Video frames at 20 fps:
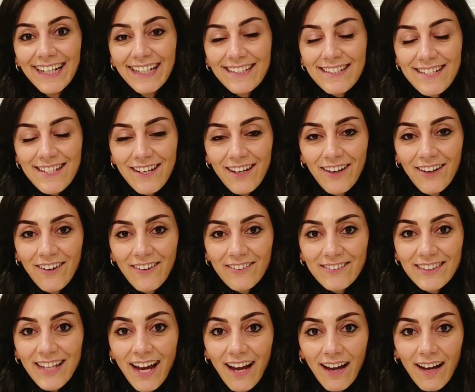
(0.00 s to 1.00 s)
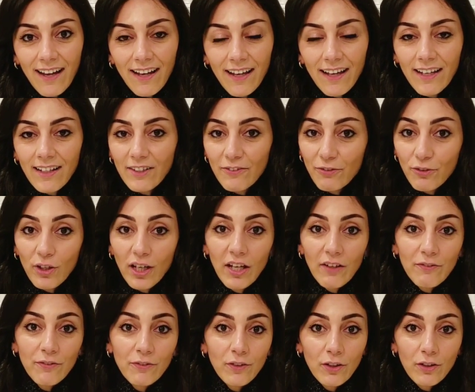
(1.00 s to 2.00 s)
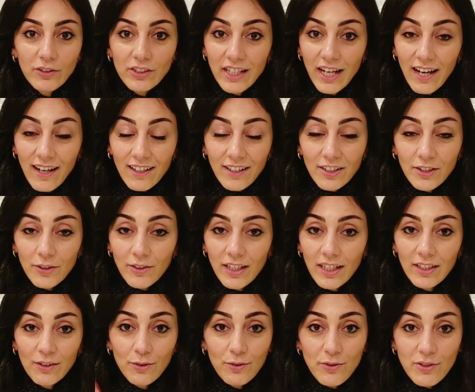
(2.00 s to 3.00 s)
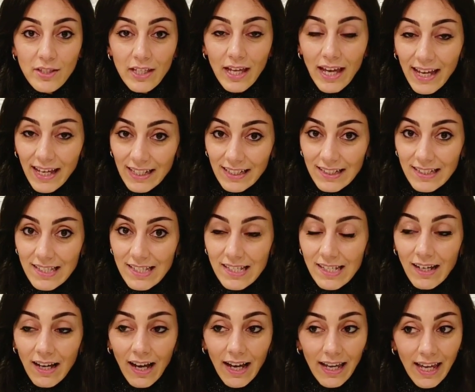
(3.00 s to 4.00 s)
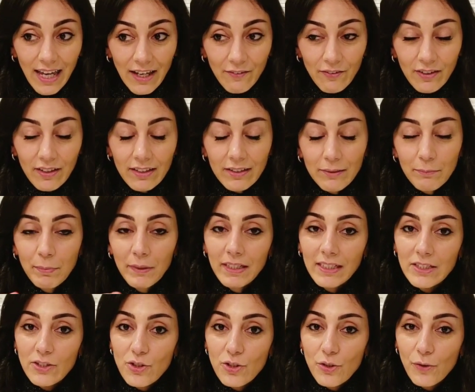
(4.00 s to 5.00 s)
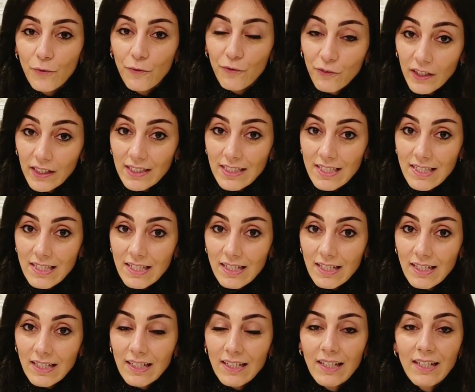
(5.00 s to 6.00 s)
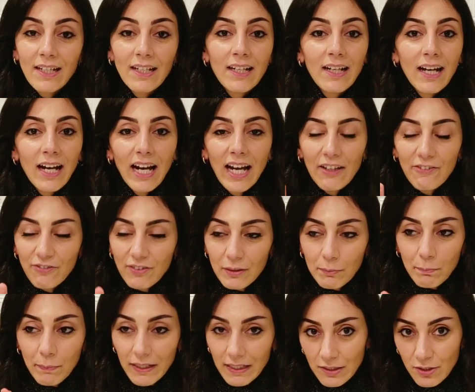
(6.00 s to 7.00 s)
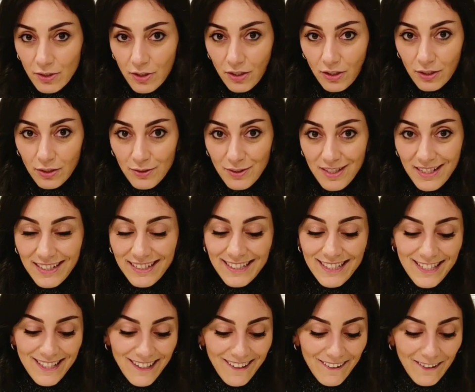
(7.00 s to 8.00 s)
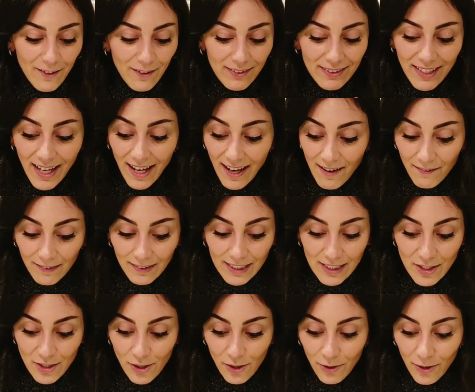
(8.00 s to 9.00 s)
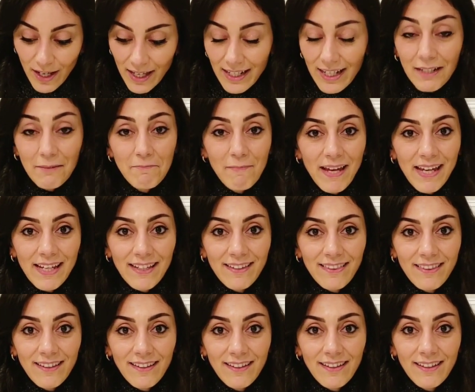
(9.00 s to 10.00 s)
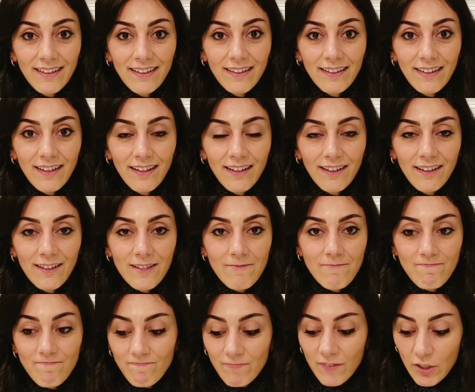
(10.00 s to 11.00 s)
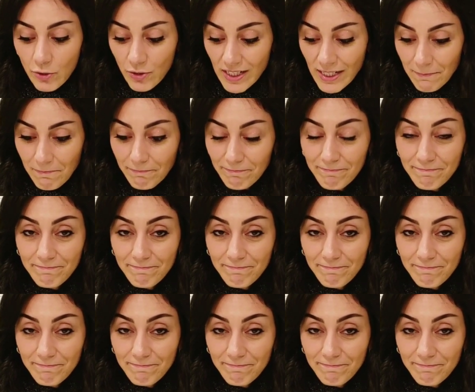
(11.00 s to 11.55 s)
So yeah, and if you have cognac, you can use that. I have it, but it's too fancy. I feel bad to use it. So yeah, let's go ahead and make the cream.